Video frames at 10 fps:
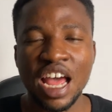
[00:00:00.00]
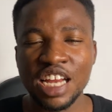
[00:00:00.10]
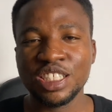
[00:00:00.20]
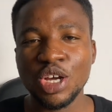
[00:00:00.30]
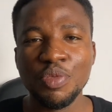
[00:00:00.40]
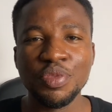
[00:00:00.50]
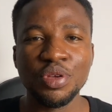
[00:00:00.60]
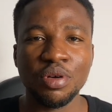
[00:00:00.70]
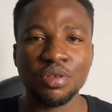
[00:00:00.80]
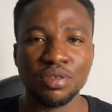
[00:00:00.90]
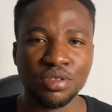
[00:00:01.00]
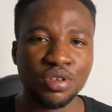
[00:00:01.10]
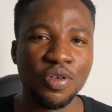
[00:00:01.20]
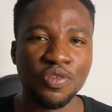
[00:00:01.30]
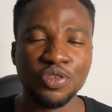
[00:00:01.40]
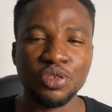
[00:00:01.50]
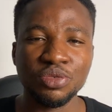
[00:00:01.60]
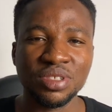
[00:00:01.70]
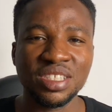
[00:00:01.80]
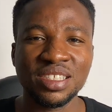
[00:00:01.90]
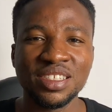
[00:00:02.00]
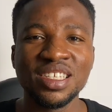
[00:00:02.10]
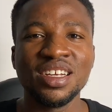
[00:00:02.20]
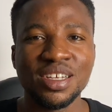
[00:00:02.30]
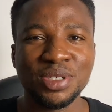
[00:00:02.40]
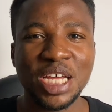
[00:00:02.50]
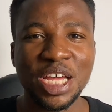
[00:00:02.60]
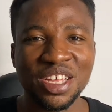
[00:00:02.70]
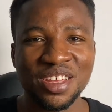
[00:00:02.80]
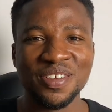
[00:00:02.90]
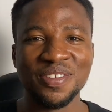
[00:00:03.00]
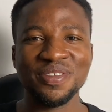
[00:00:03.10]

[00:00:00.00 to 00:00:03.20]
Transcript: and tell me your views. Thank you.